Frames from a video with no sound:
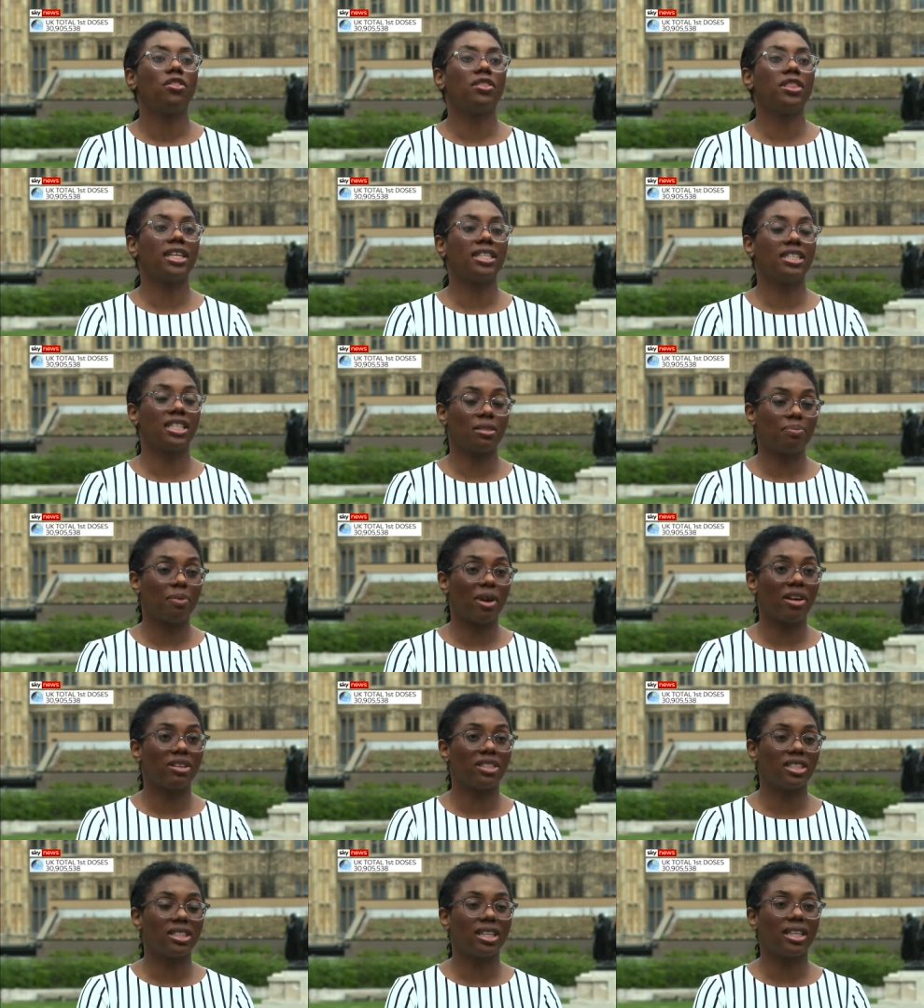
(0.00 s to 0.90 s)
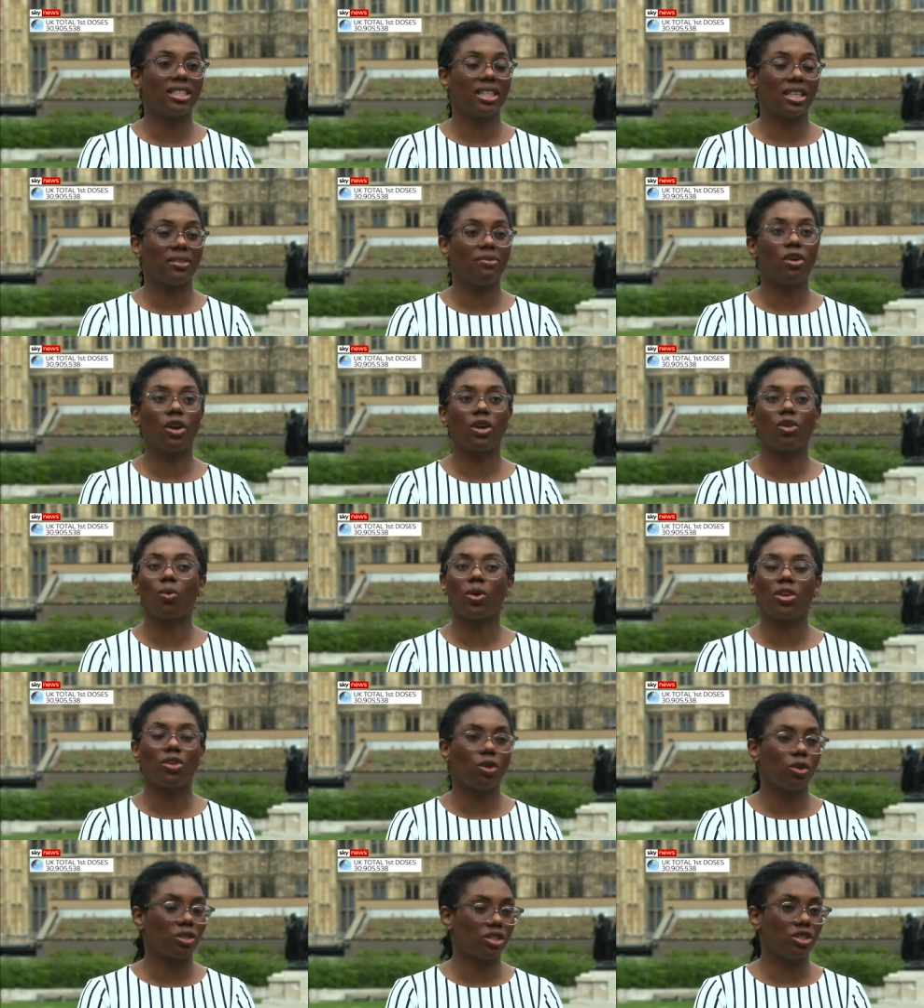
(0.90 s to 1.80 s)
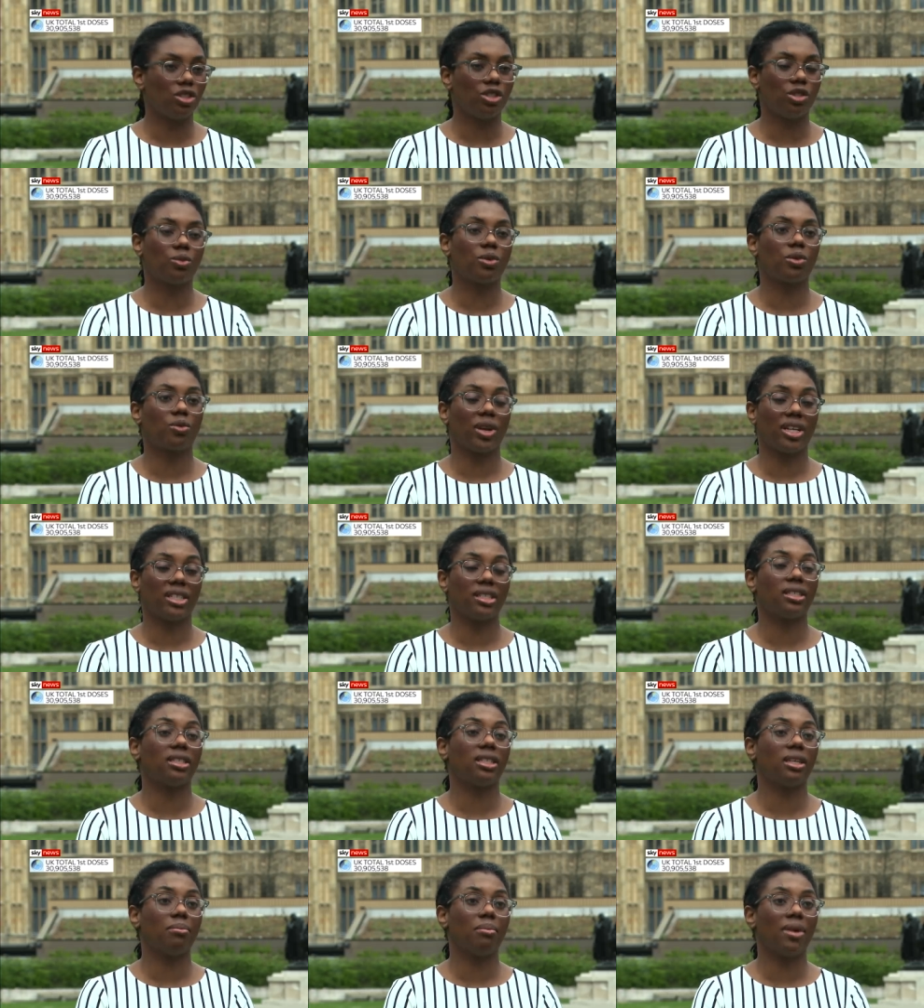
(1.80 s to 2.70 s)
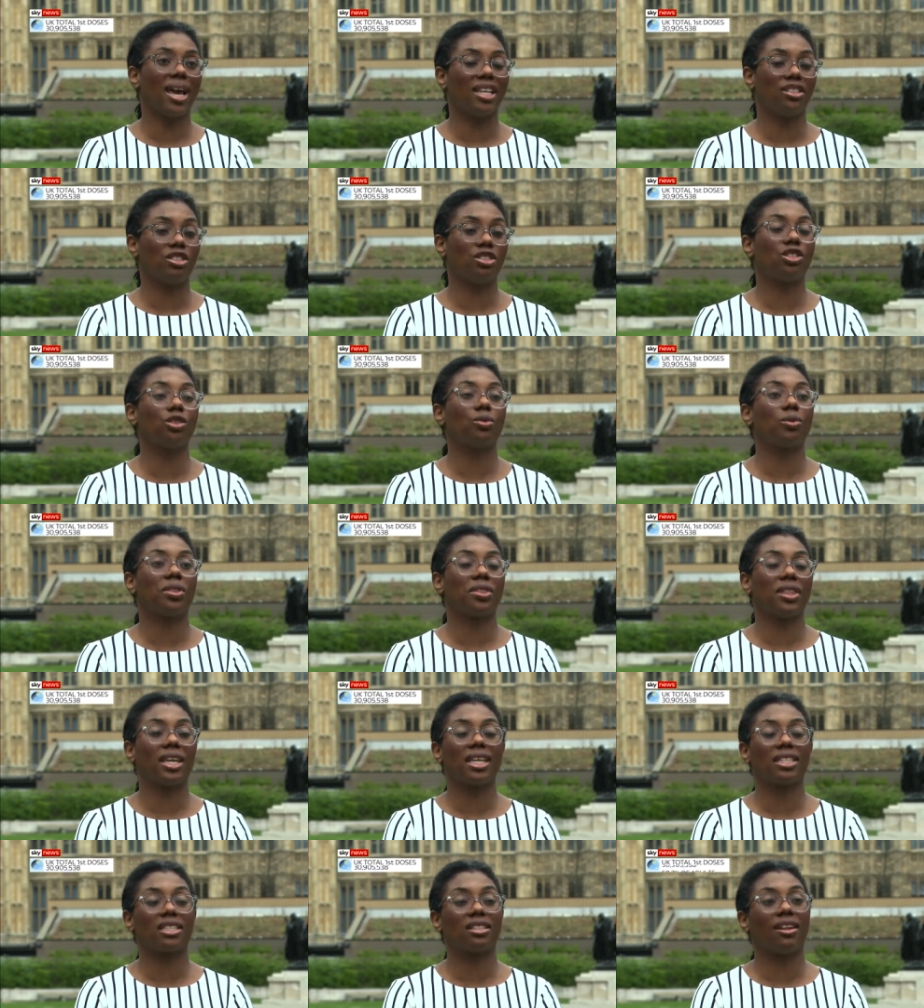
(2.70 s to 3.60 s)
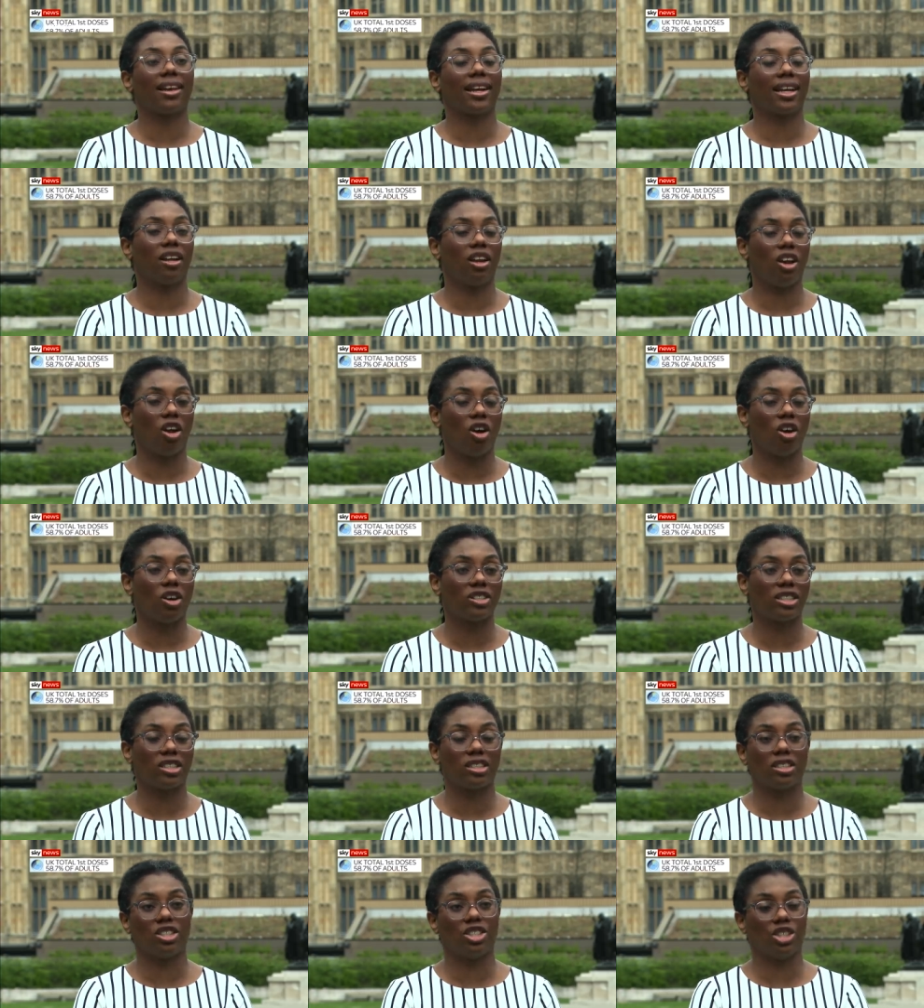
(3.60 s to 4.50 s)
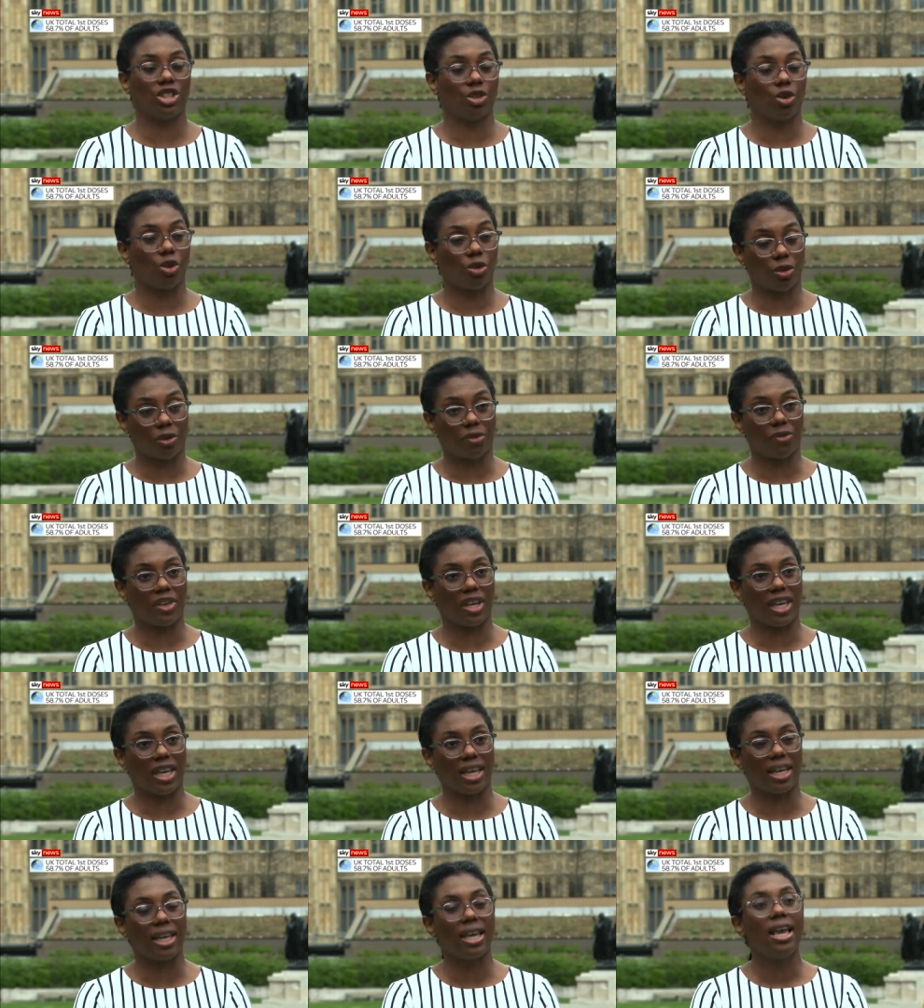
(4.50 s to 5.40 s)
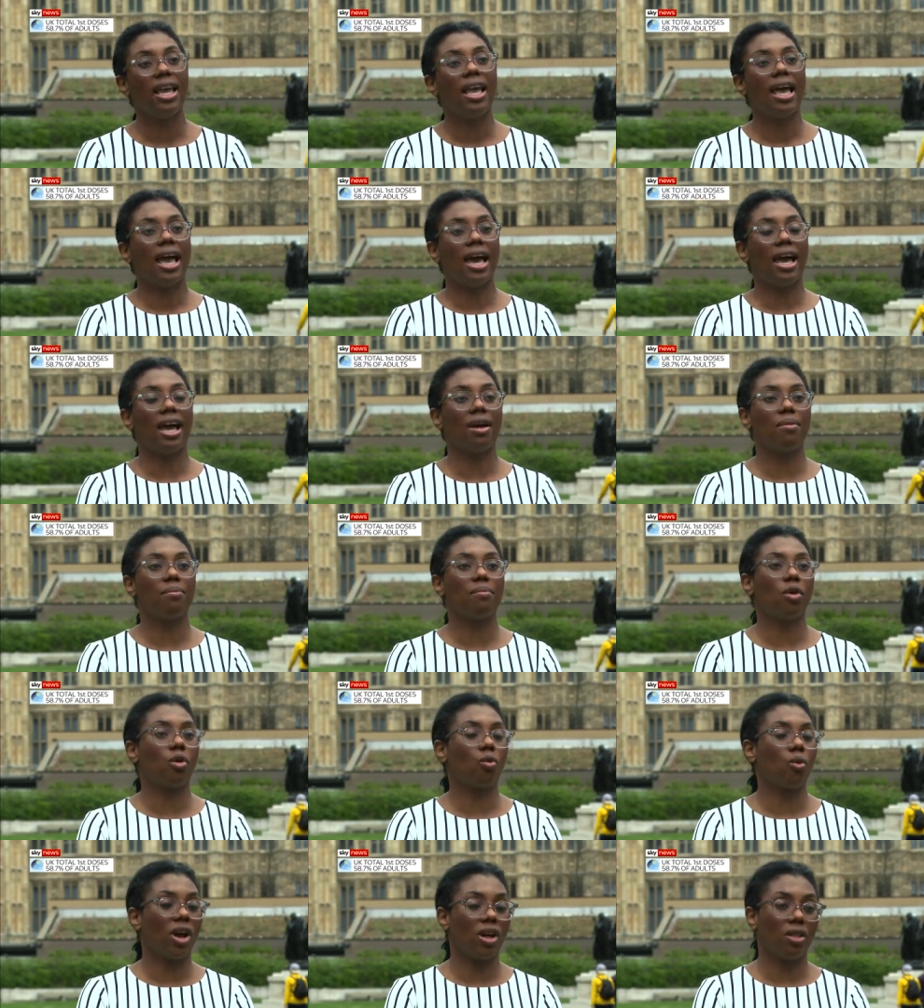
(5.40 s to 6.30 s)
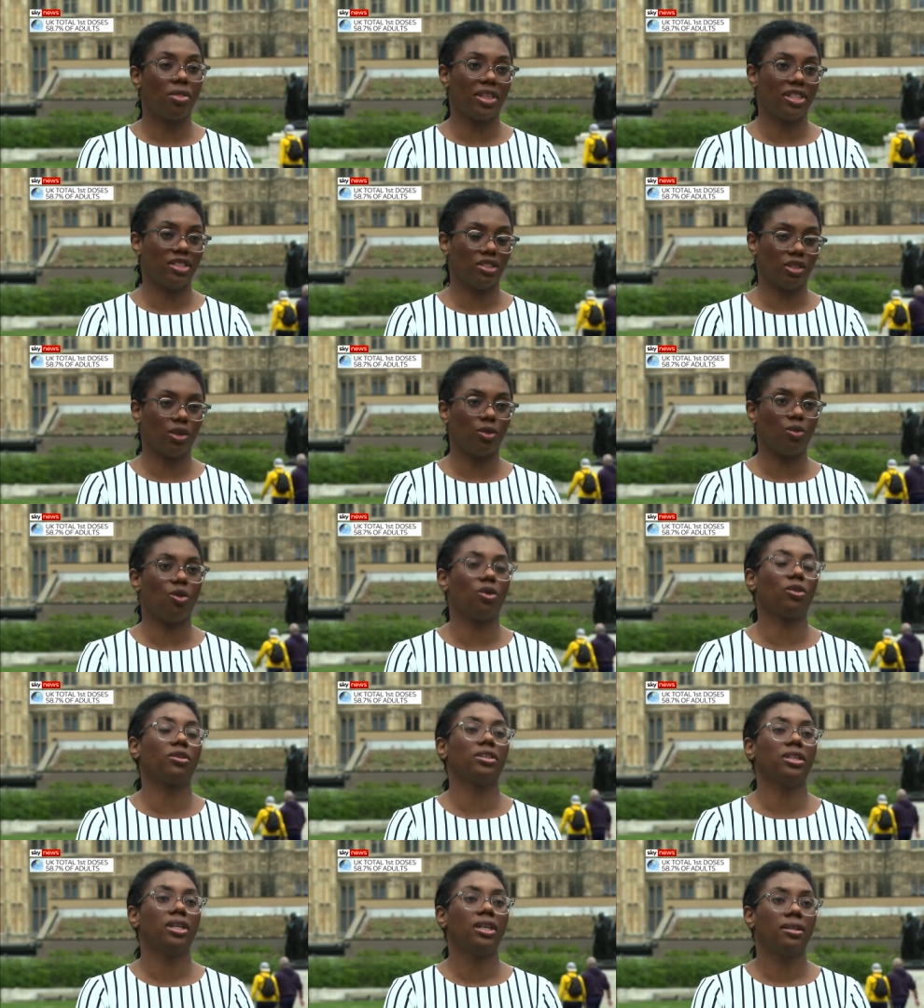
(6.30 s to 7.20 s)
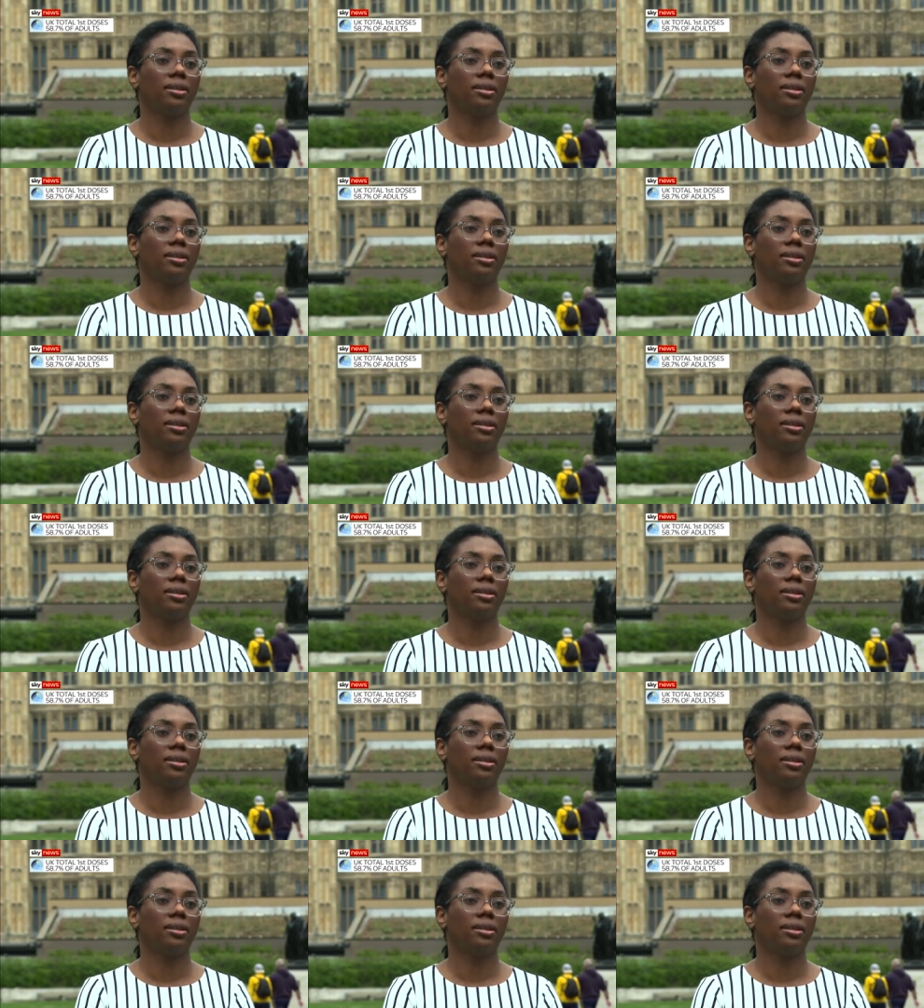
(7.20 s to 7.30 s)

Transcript: the disparities they did find were not to do with racism and to do with things like class, geography, um, wealth, and so on.